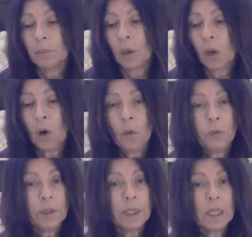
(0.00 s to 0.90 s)

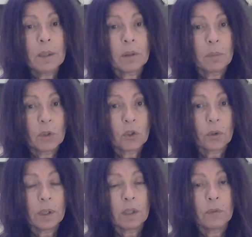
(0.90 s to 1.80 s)
Hopefully the
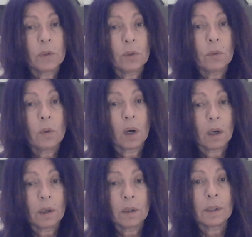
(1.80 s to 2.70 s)
majority of you
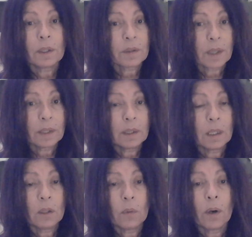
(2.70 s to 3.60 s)
are
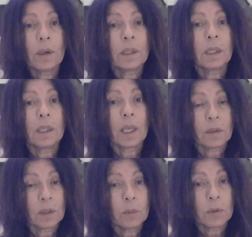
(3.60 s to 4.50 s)
ascending, you are
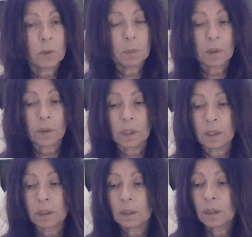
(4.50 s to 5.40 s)
connecting with
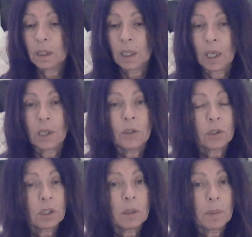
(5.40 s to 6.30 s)
spirit, and you're
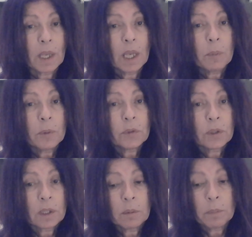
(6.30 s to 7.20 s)
going to be able
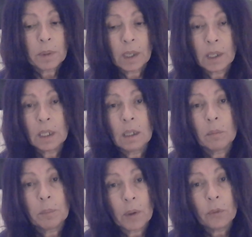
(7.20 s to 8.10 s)
to combine
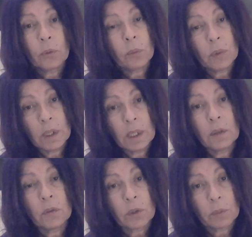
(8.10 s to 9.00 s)
both
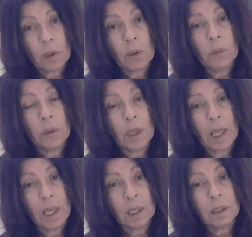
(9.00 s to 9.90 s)
reading tarot
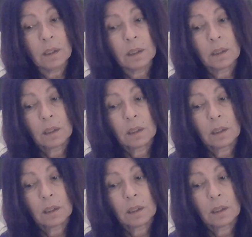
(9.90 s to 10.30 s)
and